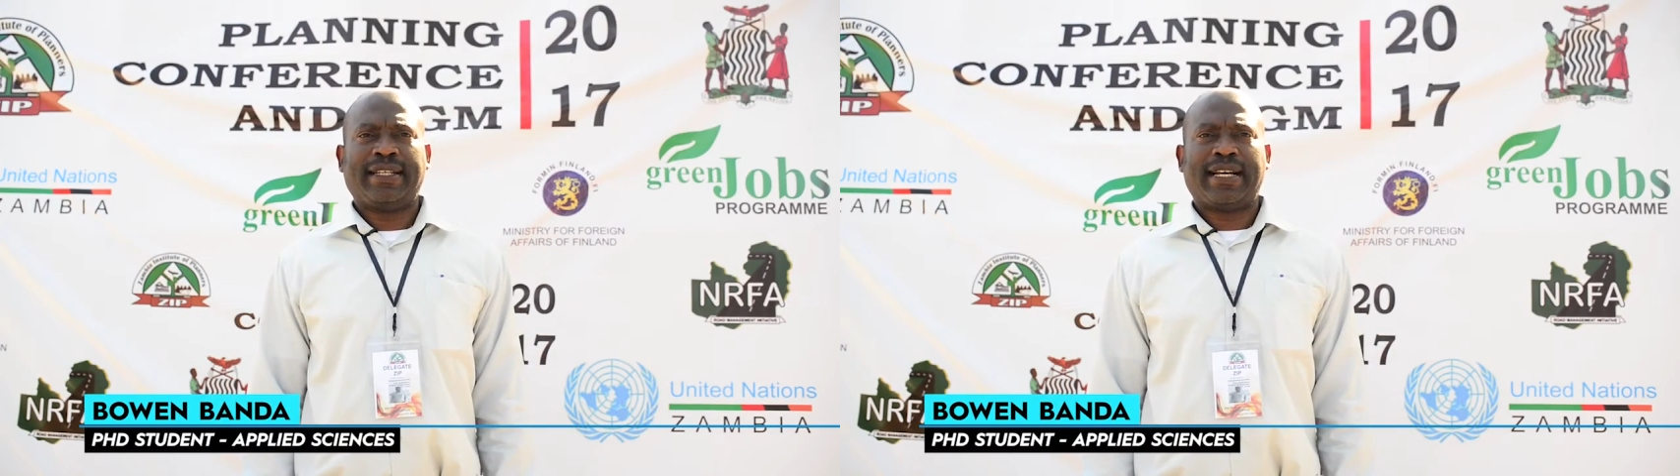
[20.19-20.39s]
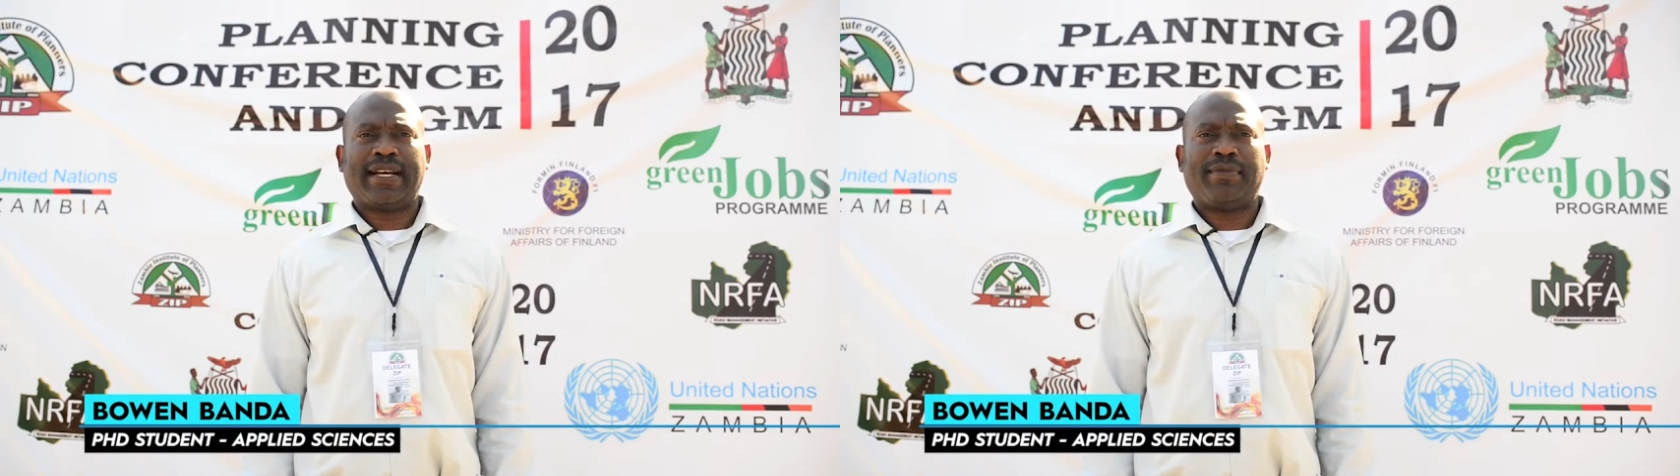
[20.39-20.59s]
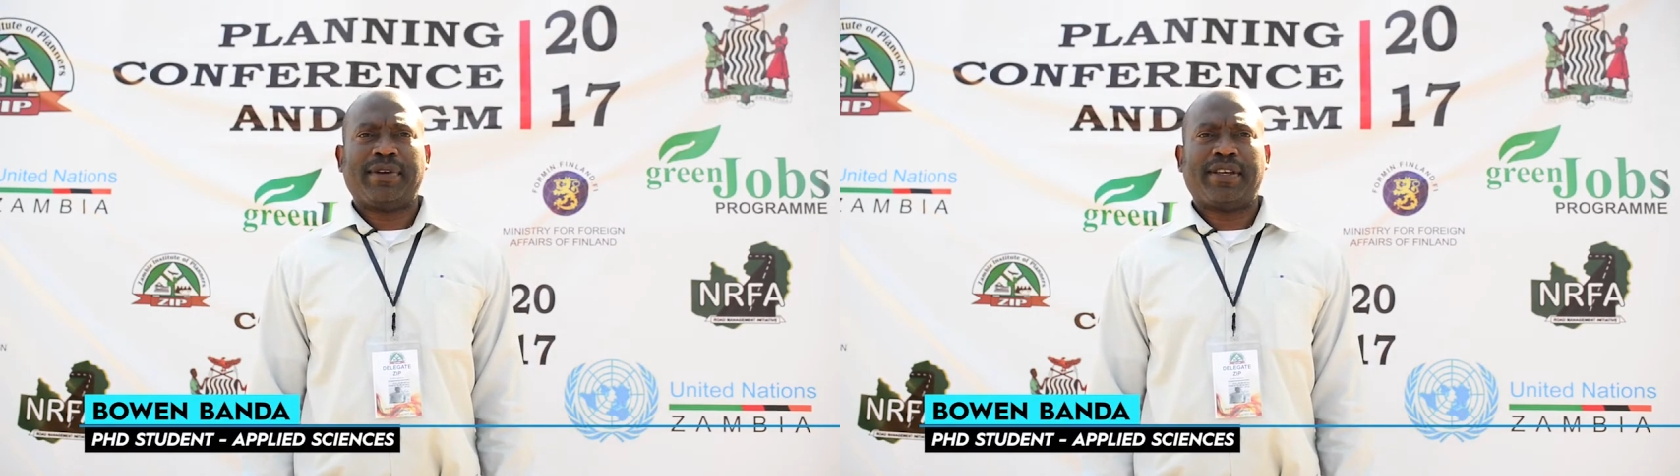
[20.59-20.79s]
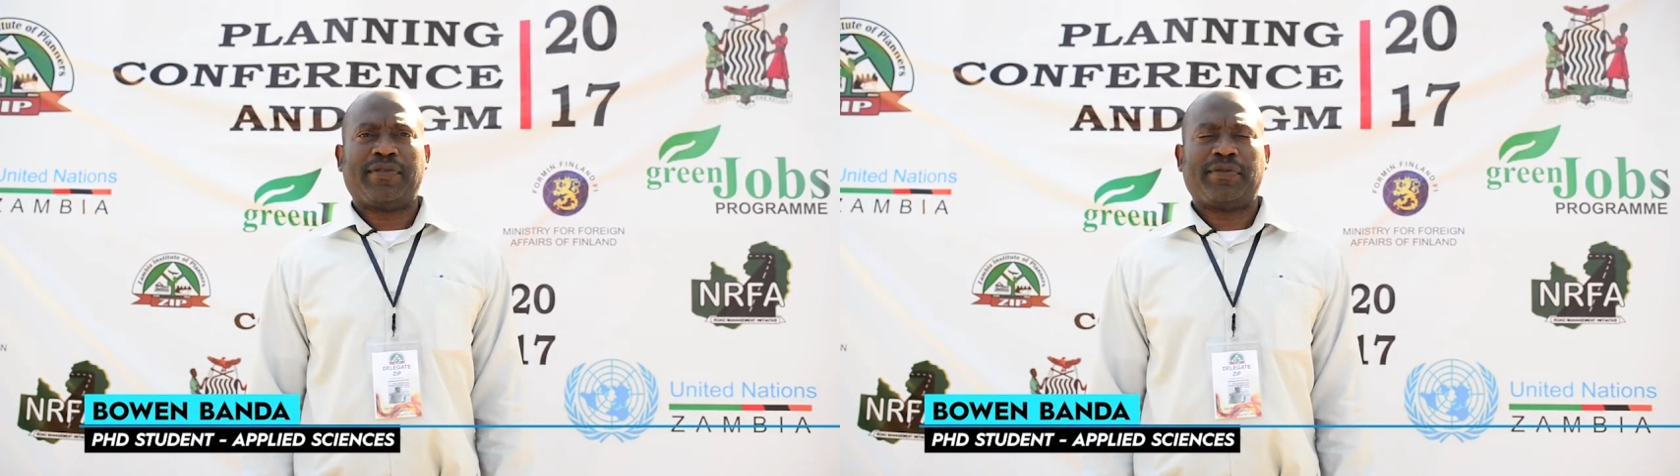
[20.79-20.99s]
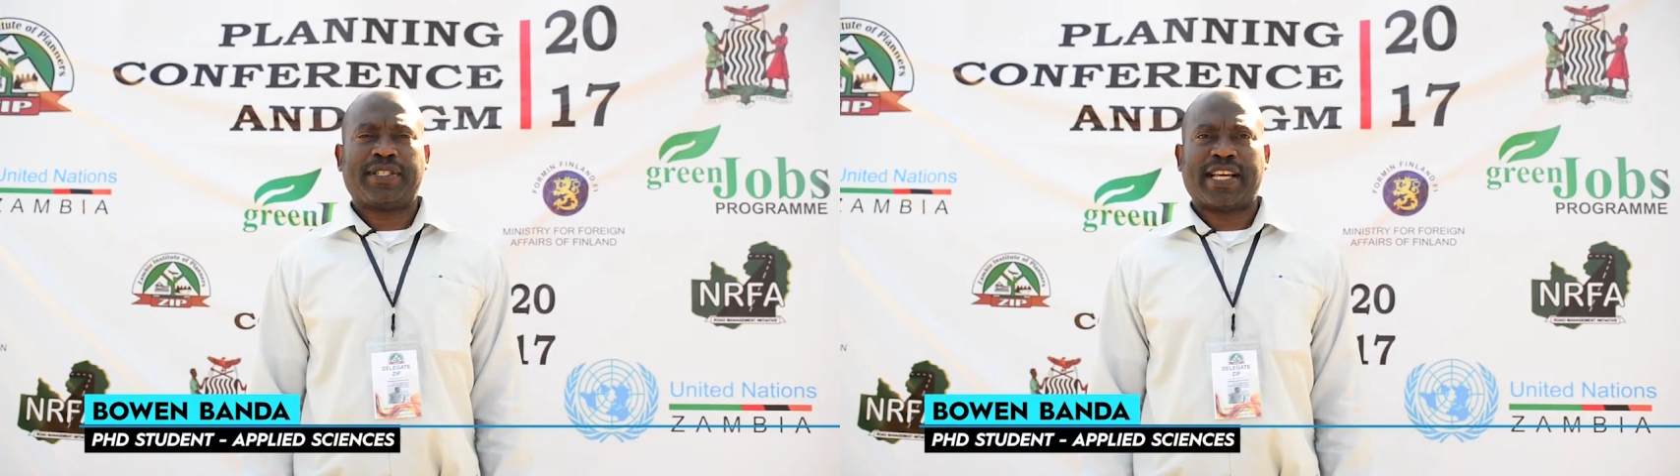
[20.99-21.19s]
I'm a
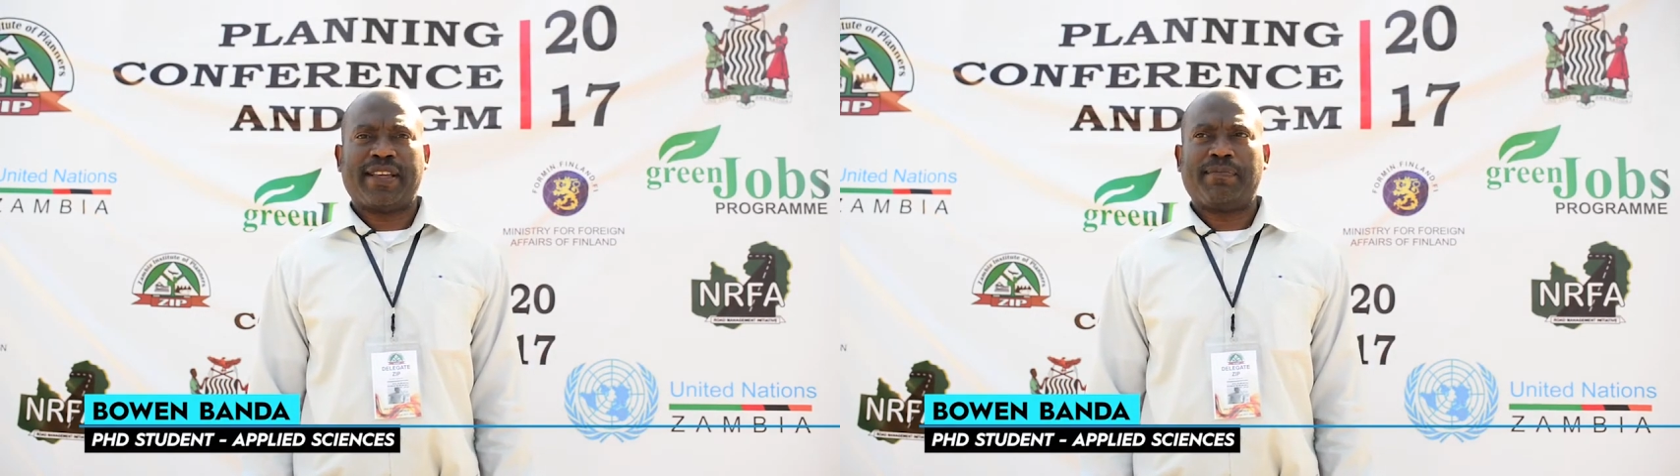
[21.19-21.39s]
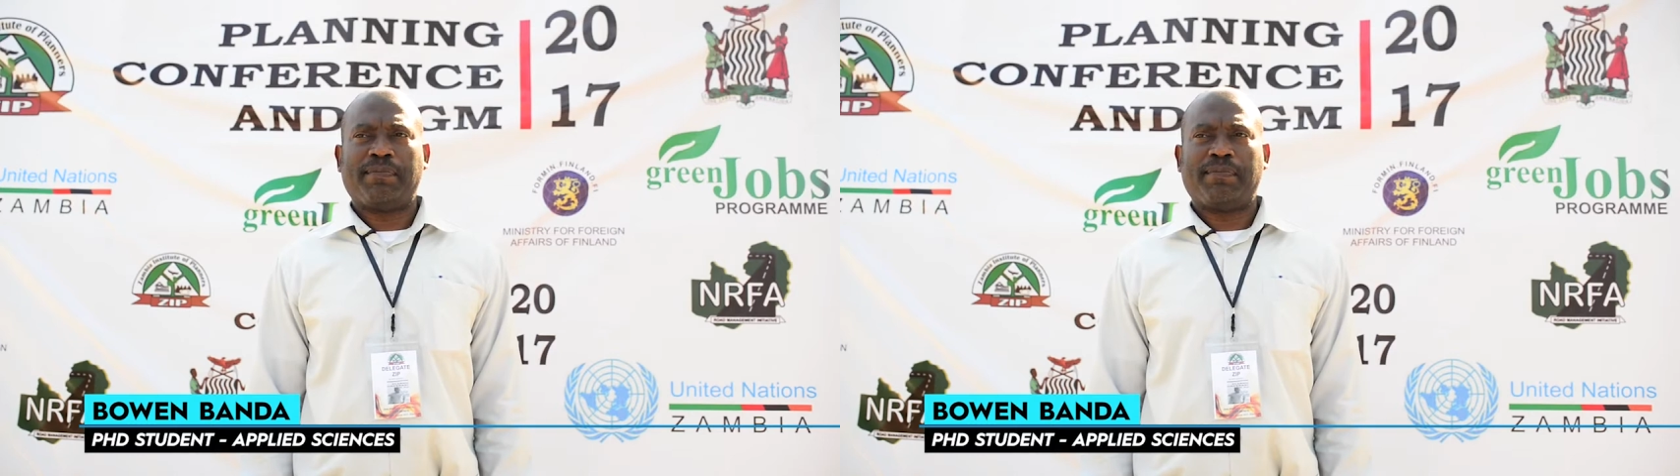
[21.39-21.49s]
full-time